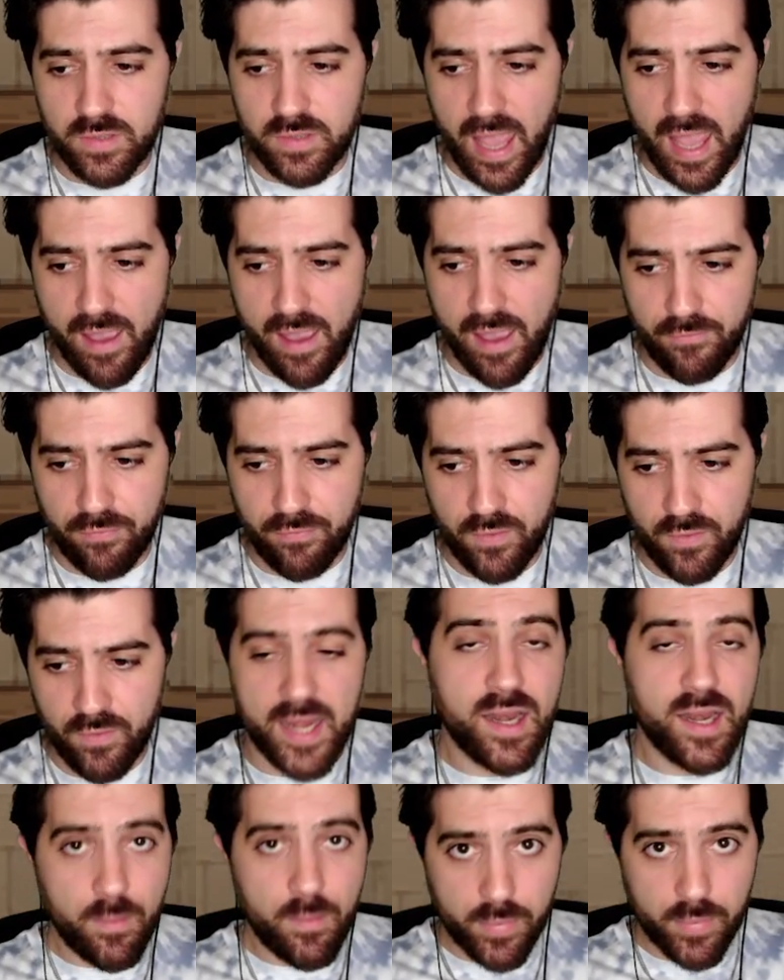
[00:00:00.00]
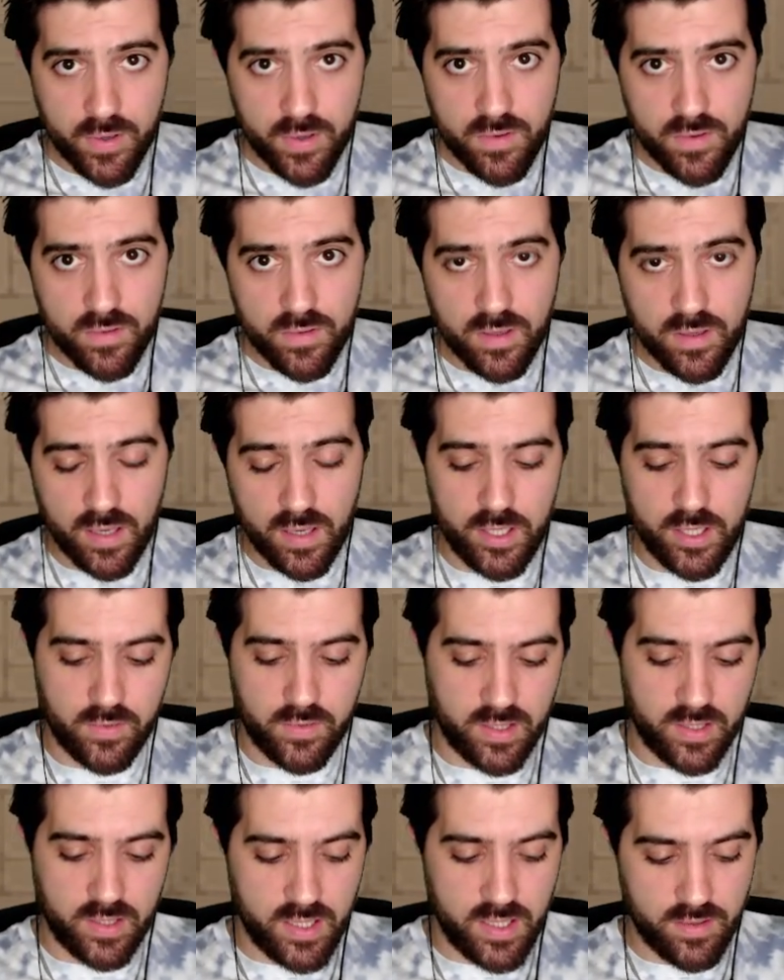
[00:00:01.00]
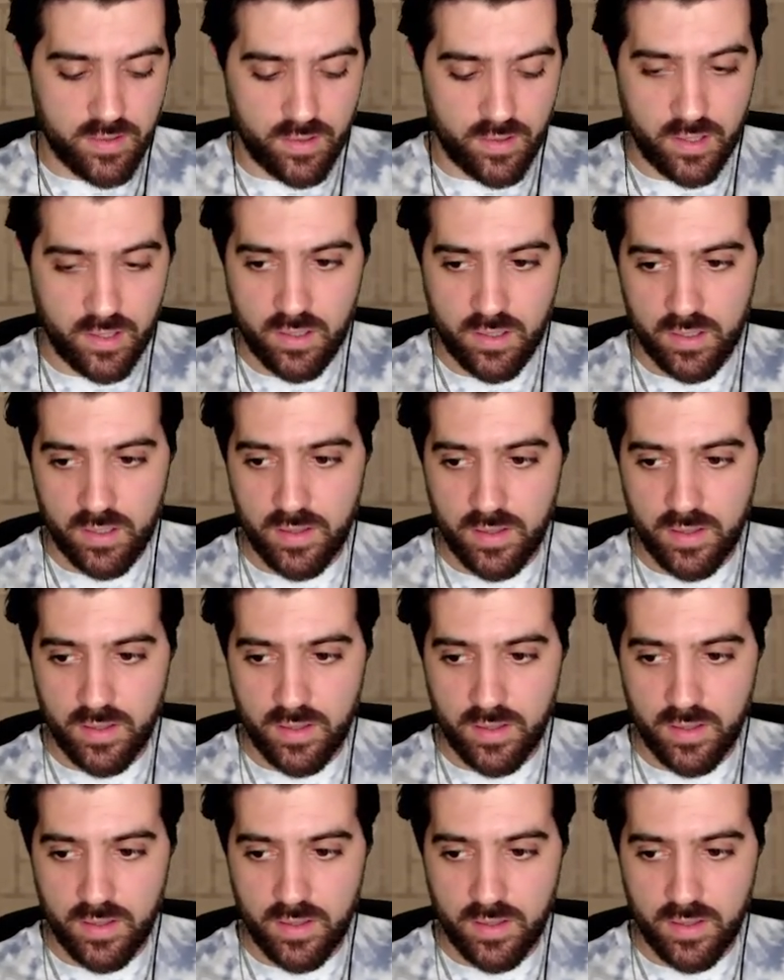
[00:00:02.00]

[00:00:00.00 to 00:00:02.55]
You'll have a number, and you can either